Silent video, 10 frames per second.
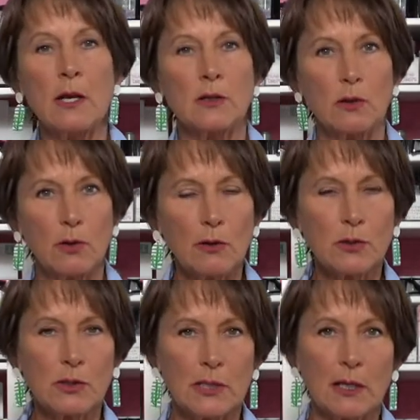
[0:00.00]
So no
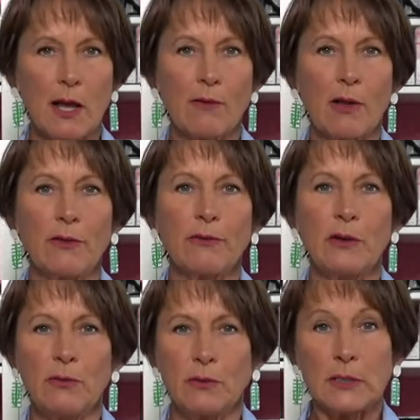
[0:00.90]
Tuesday live on the
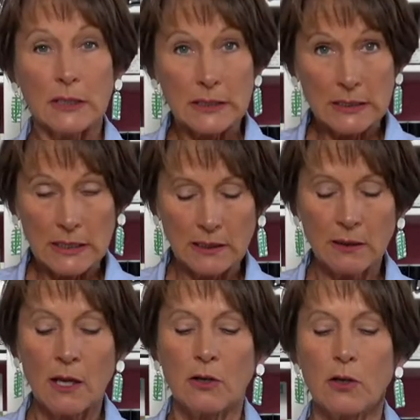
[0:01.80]
5th,
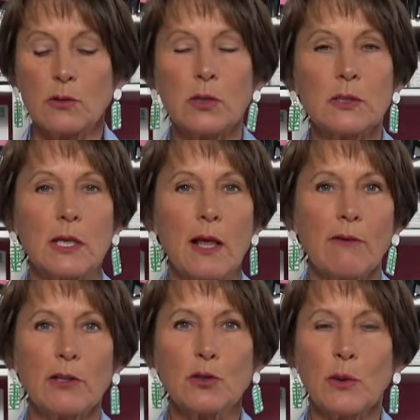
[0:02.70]
16th, no Tuesday
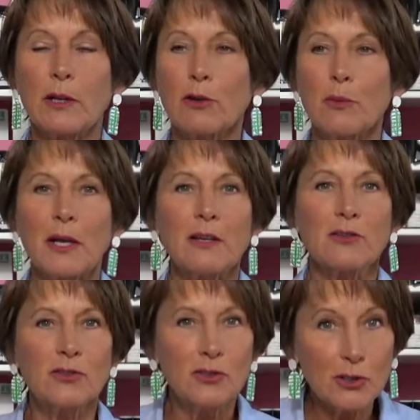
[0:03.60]
live on the 23rd
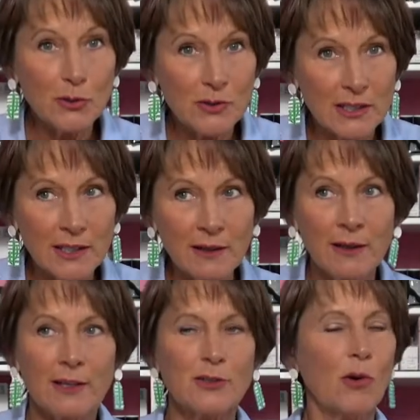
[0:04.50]
because
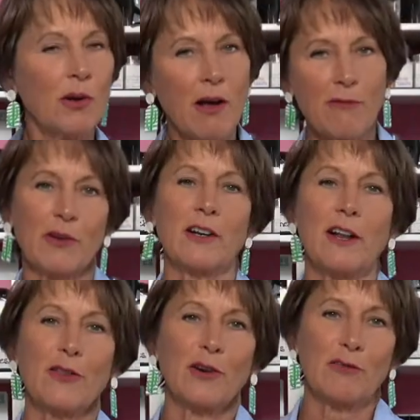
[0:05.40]
Susie is going off on
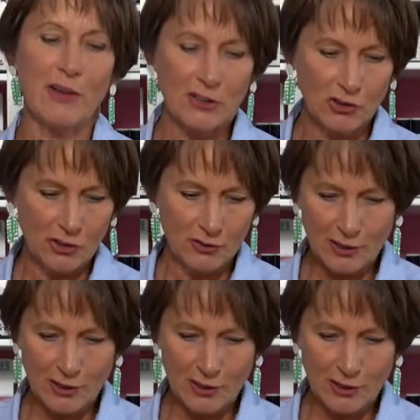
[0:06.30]
another adventure.